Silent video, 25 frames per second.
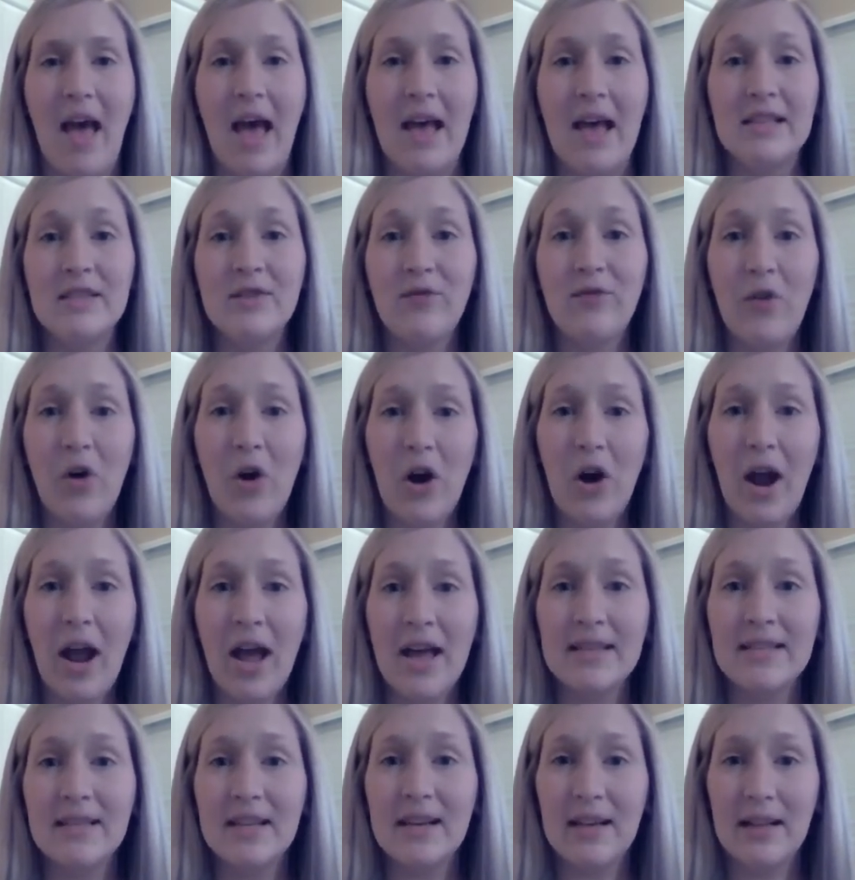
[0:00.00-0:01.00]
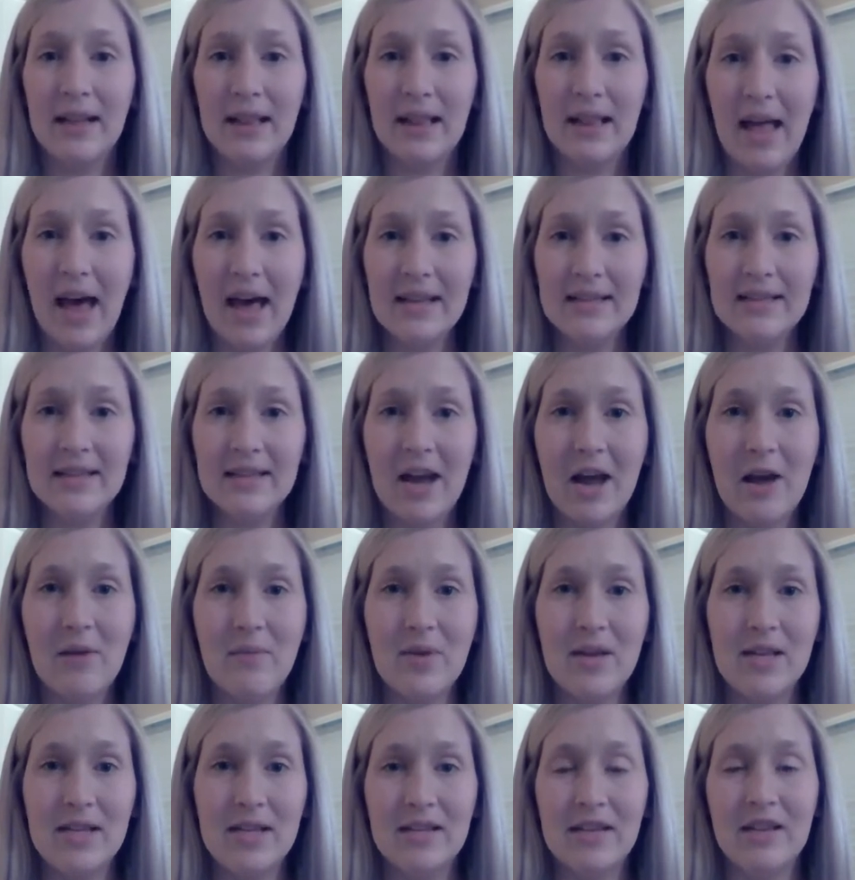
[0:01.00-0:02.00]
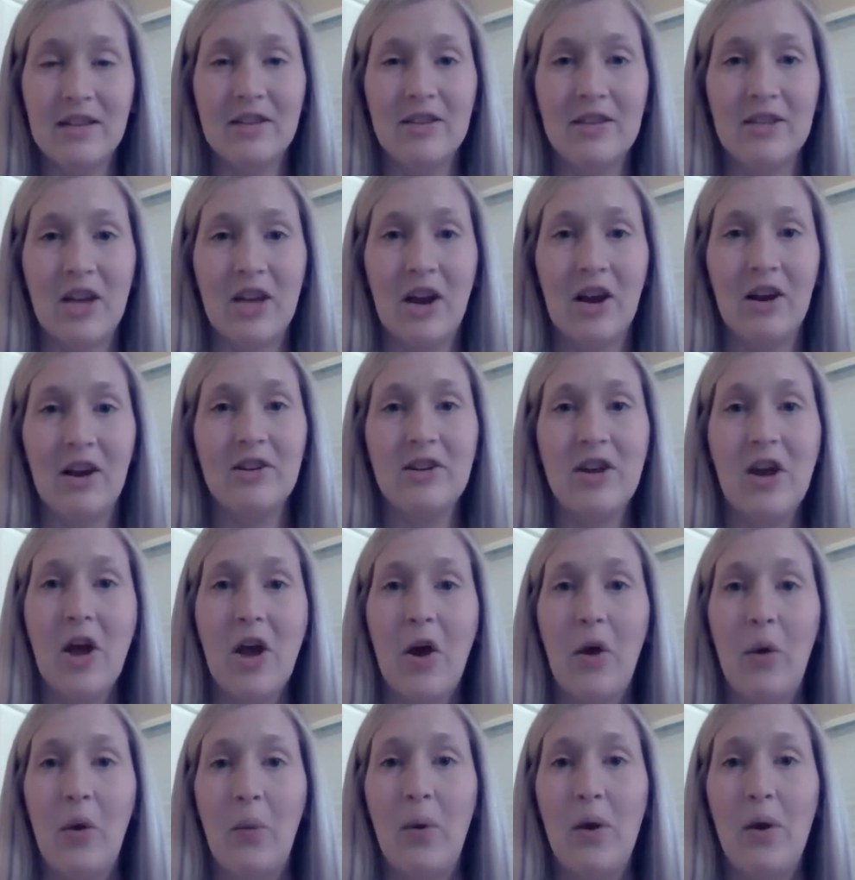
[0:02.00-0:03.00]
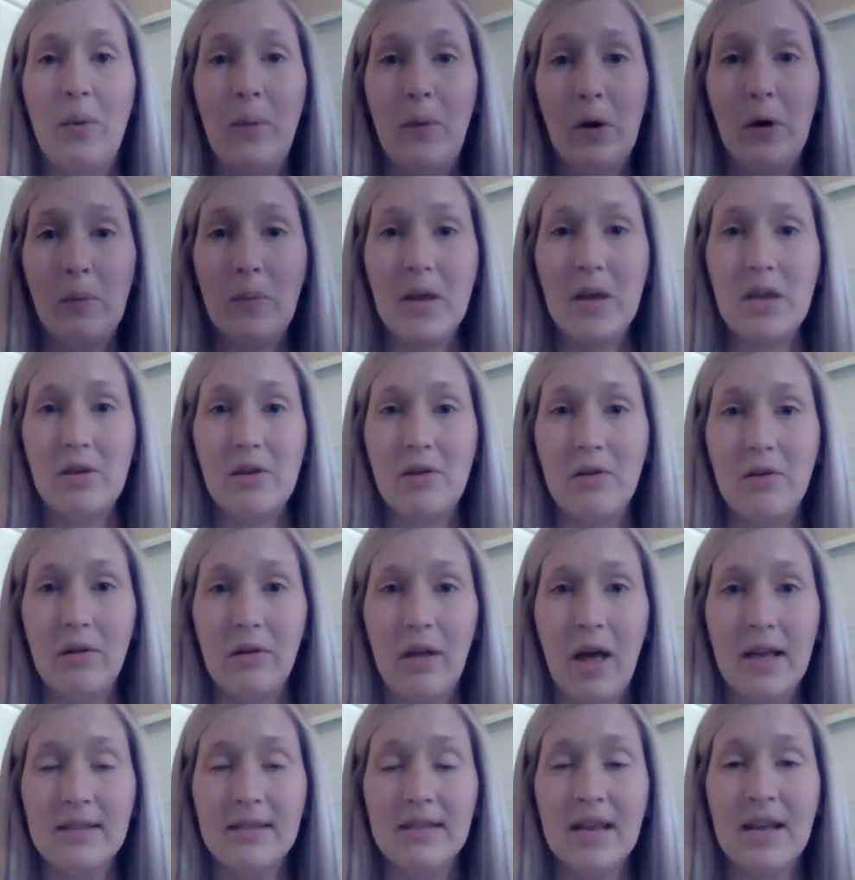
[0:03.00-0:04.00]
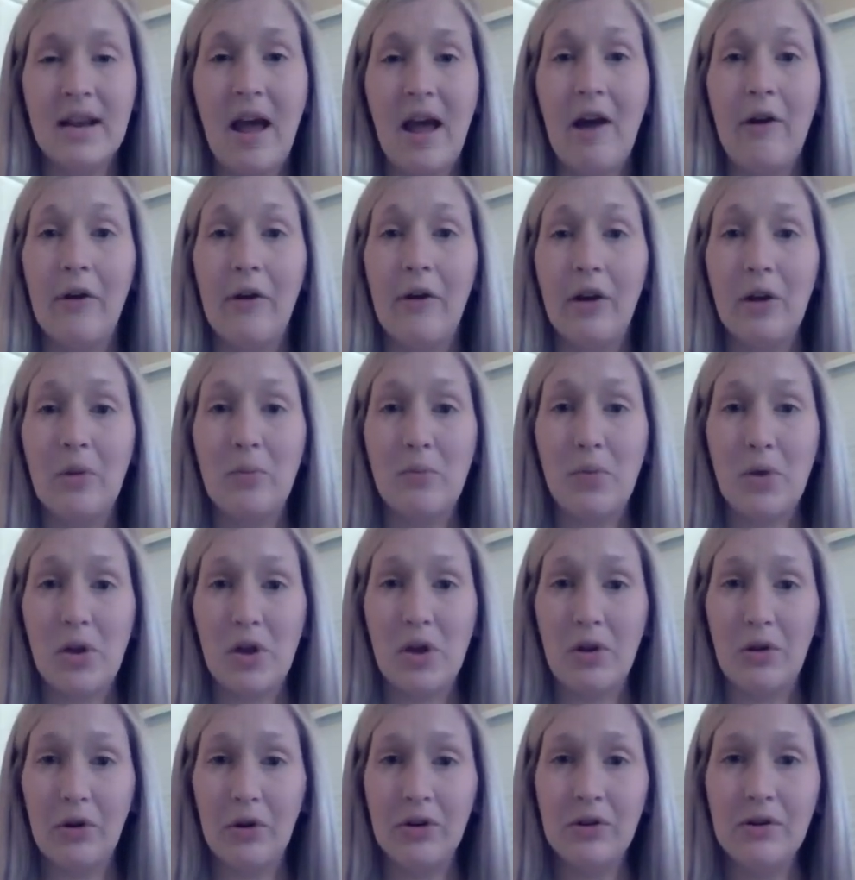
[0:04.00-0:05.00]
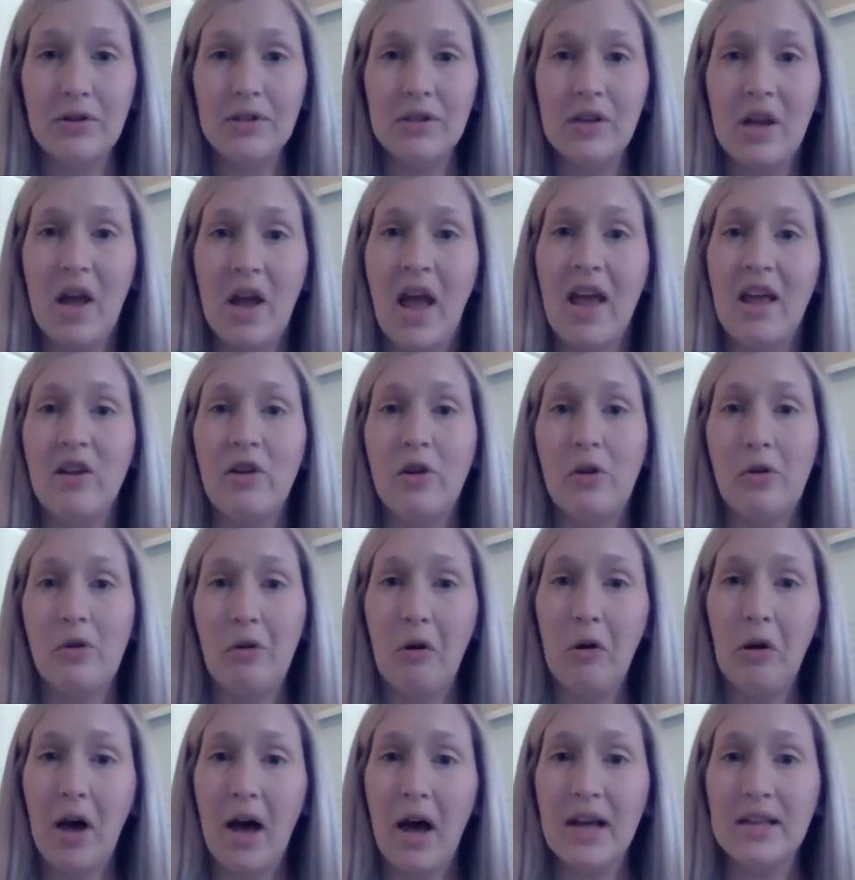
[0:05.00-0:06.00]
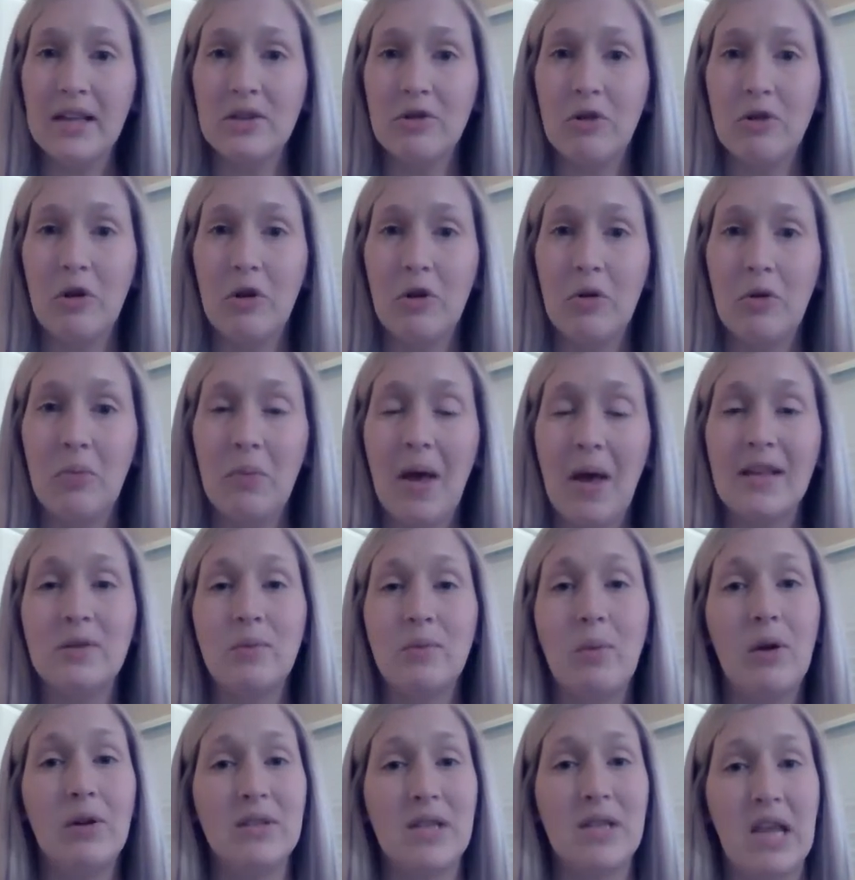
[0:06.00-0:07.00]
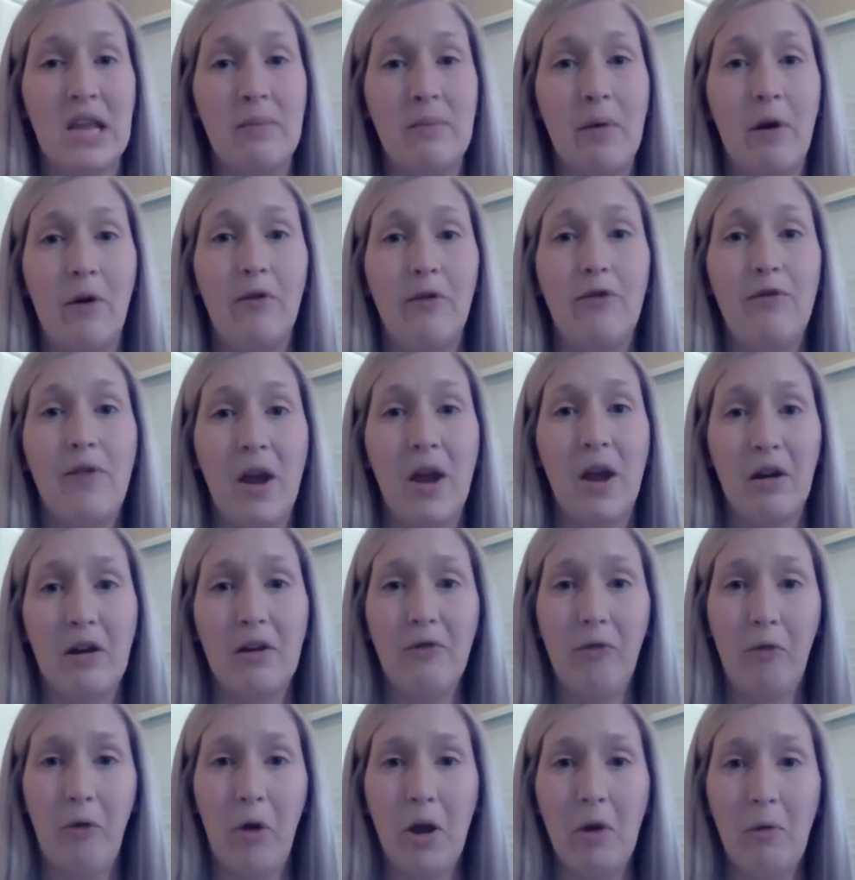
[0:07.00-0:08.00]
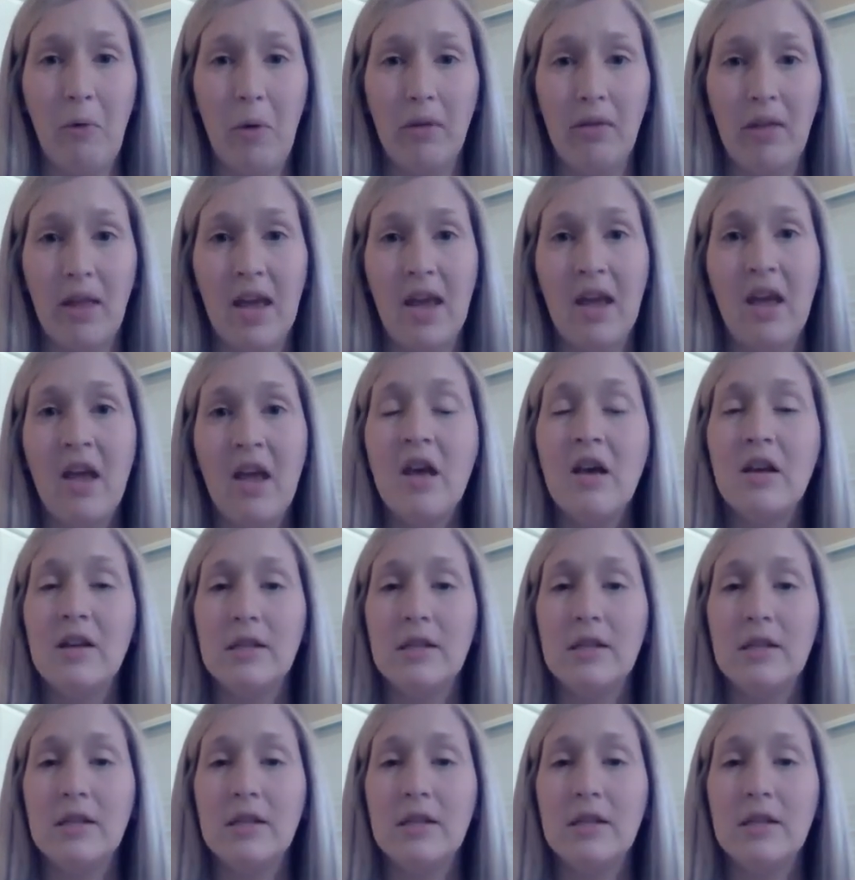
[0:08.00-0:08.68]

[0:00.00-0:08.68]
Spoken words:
As far as class time is concerned, we will be utilizing our computers and Google Classroom as well as email very frequently.